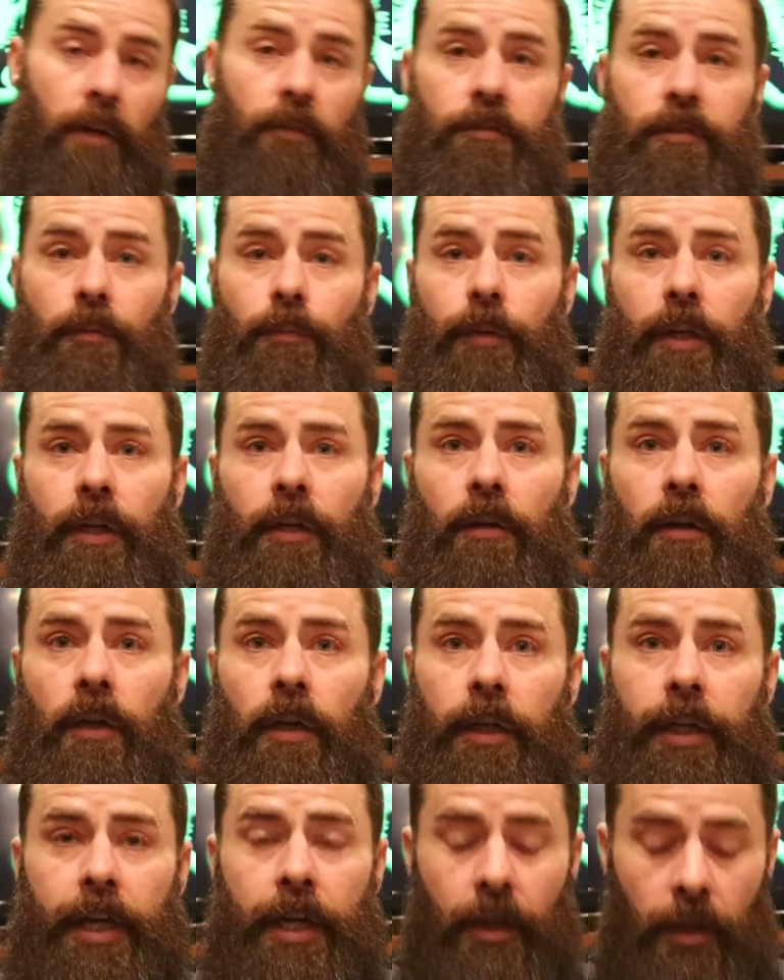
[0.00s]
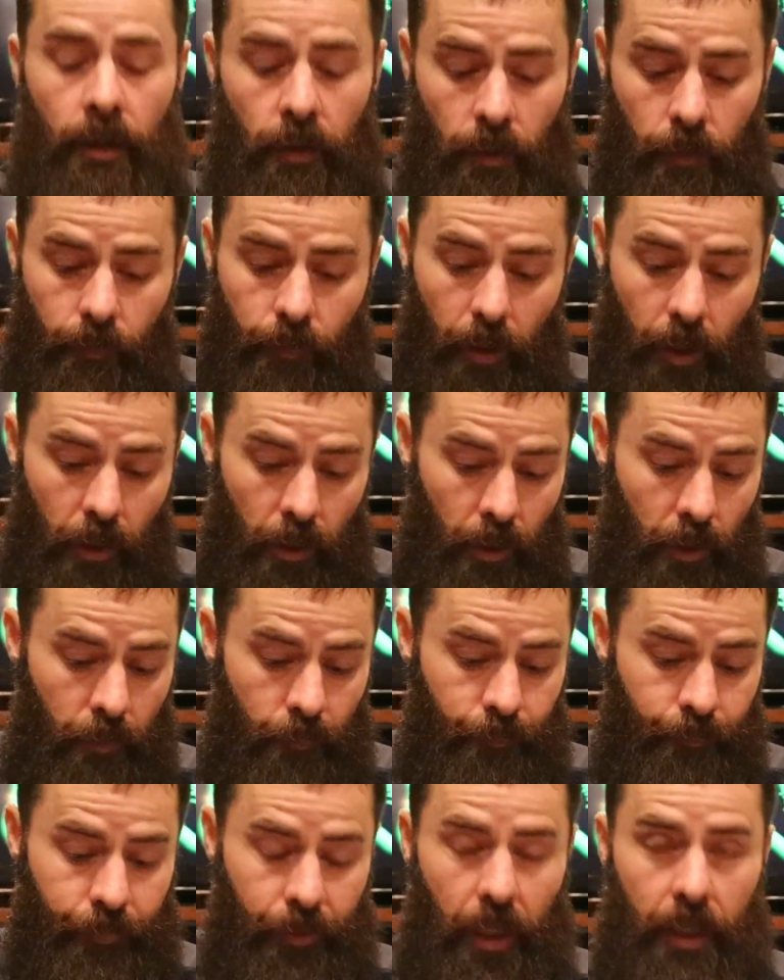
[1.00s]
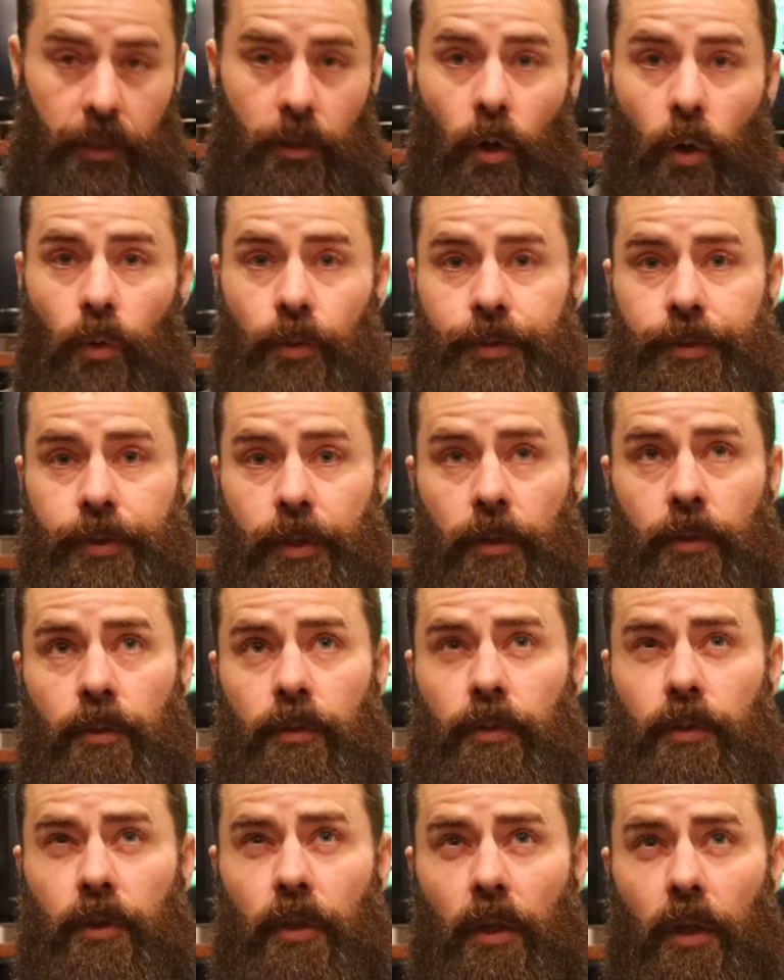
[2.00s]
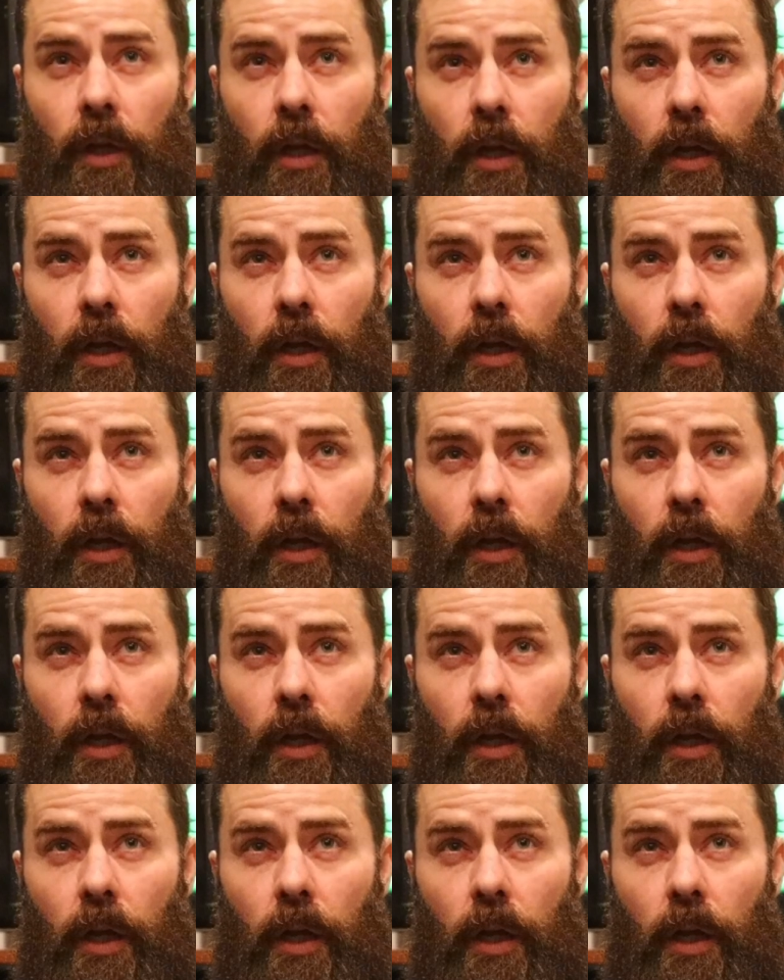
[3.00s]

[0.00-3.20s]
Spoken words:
From there on out, I cold soaked